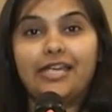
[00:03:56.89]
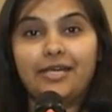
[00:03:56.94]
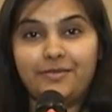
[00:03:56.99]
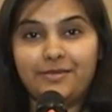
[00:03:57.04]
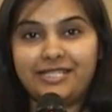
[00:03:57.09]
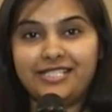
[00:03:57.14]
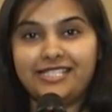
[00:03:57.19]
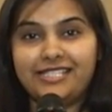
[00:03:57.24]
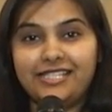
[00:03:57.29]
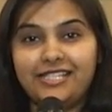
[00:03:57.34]

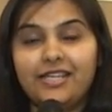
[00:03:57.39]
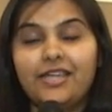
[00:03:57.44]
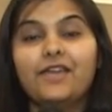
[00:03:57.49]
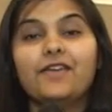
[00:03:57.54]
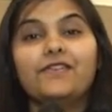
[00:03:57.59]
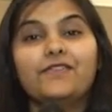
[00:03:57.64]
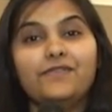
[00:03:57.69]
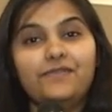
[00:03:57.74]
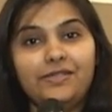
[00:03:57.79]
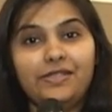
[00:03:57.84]
Edmonton,
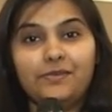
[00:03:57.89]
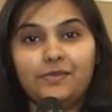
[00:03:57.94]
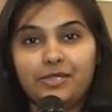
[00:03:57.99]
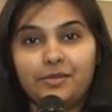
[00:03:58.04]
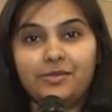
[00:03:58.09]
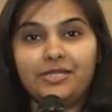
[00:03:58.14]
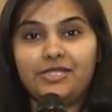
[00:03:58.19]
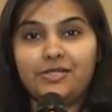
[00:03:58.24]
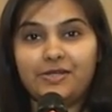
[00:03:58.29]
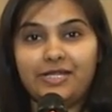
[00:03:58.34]
we
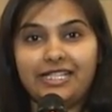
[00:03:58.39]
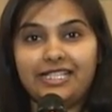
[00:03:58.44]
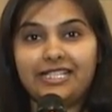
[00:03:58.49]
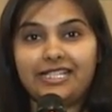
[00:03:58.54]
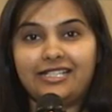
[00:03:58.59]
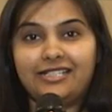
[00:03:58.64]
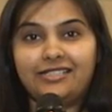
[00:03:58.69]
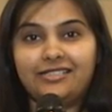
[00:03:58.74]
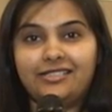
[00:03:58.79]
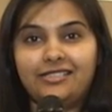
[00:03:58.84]
will be doing
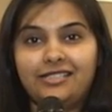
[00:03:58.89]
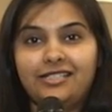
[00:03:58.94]
that.